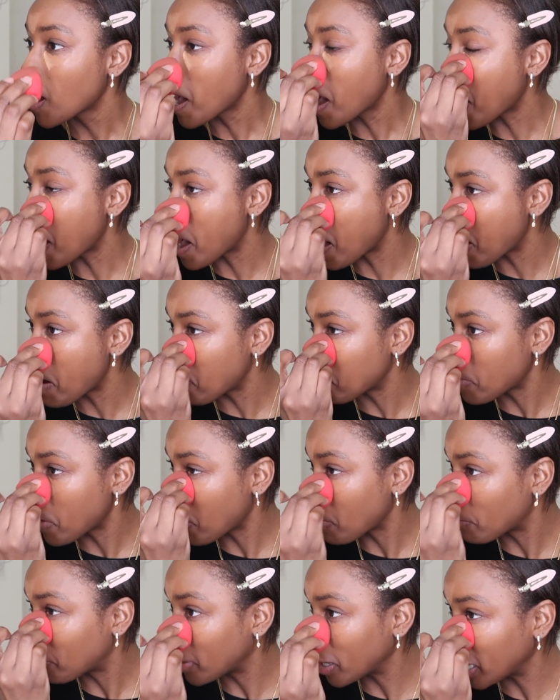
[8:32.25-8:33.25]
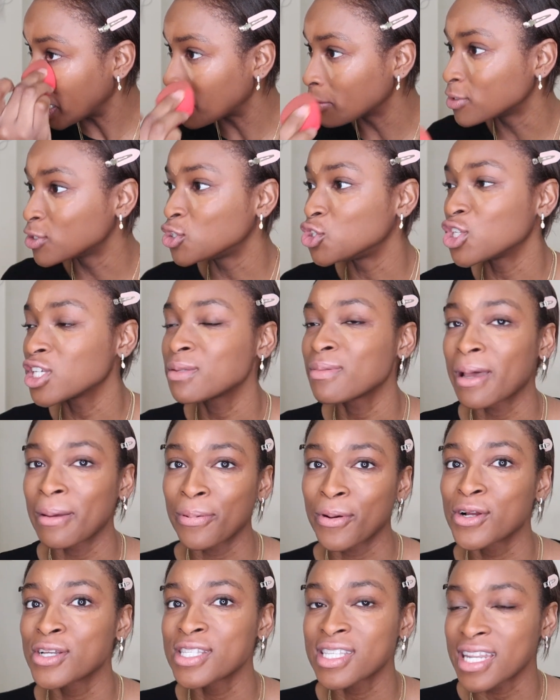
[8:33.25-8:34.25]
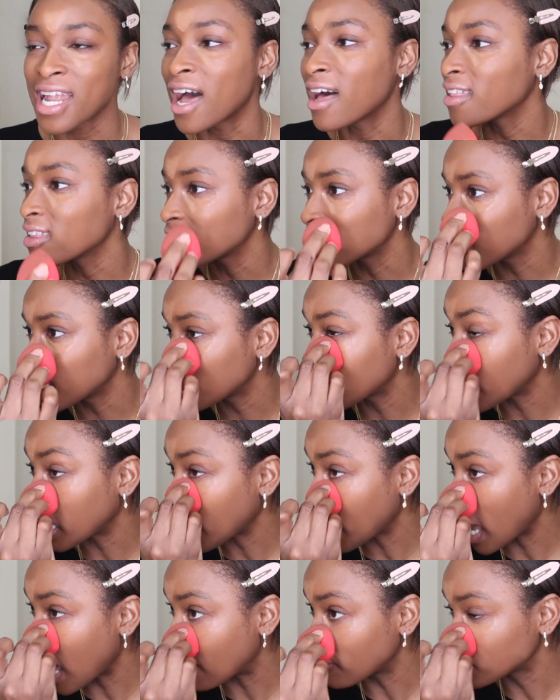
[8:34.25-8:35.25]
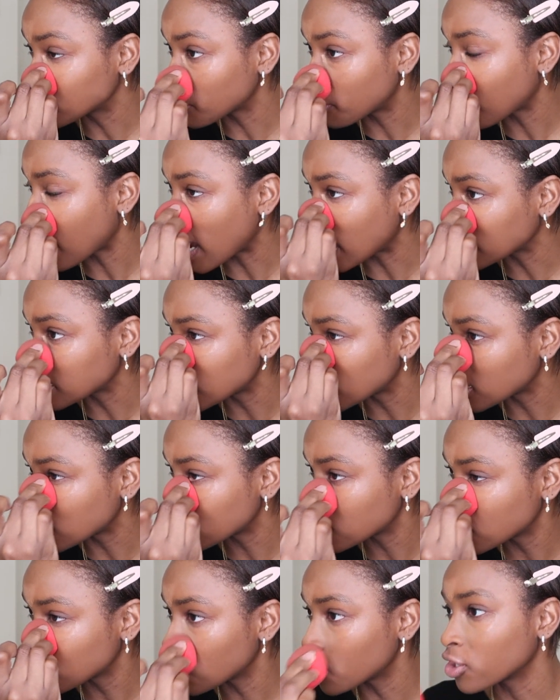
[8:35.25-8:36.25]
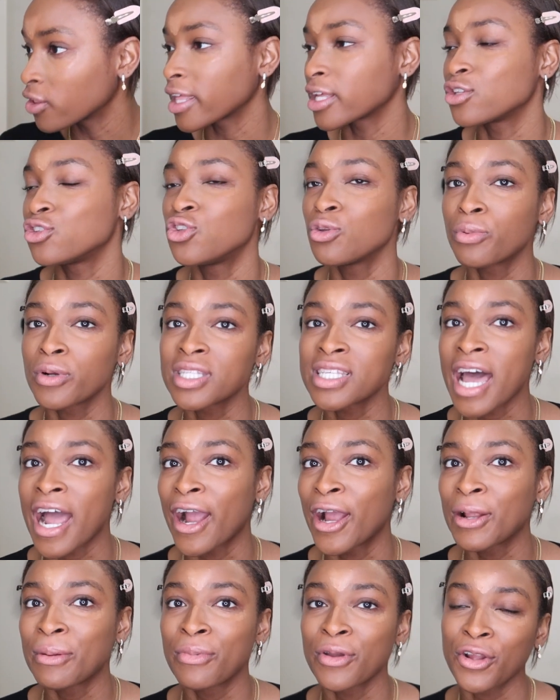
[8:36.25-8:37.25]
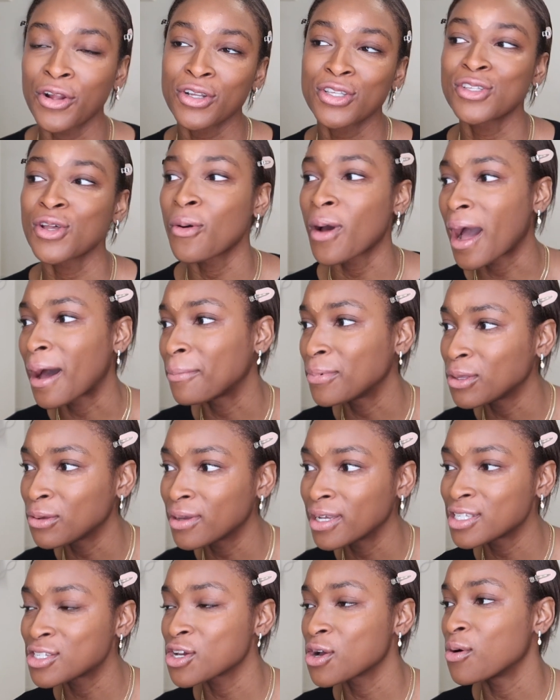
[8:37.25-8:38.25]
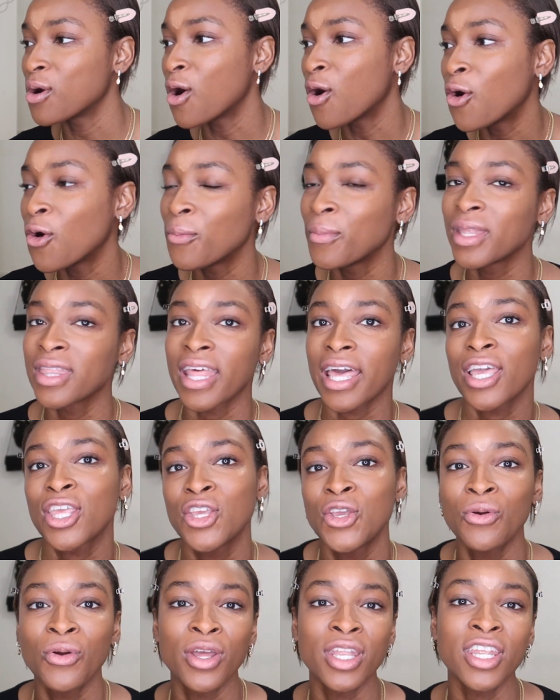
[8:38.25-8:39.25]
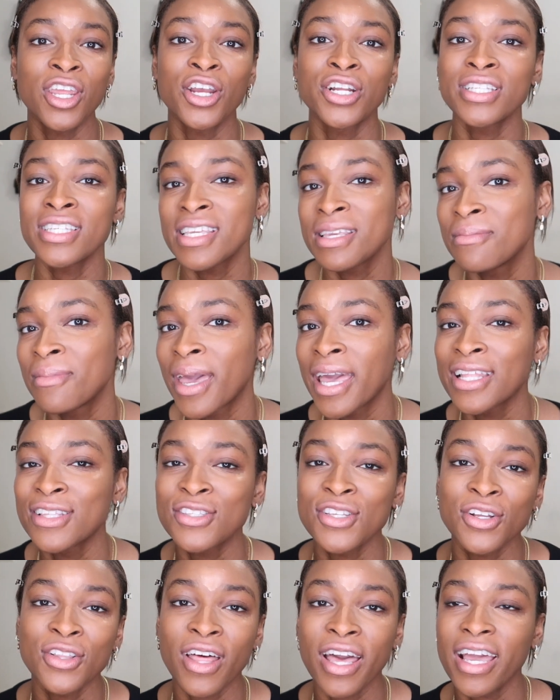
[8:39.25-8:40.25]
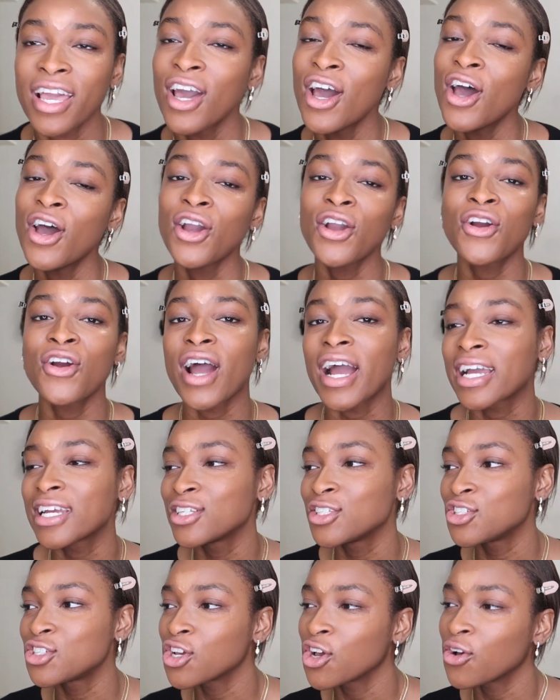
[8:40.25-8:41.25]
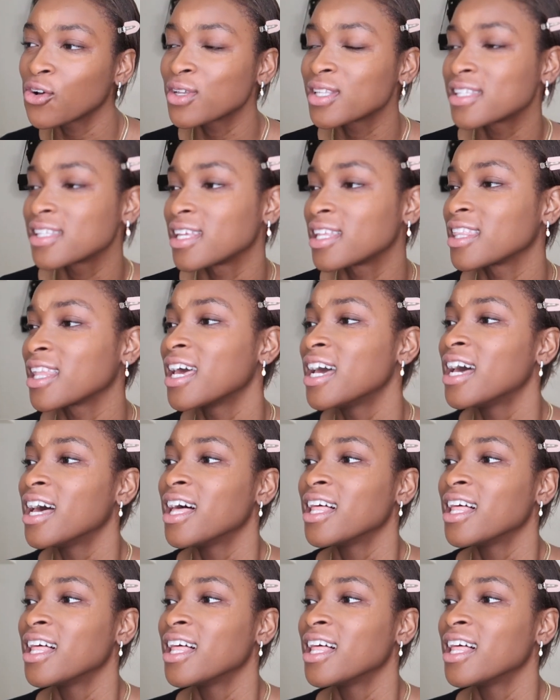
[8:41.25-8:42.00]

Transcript: But it was just my personality. Like, after practice, you're like super tired, but you're so happy you get to go home, and like you and your teammates are like cracking jokes and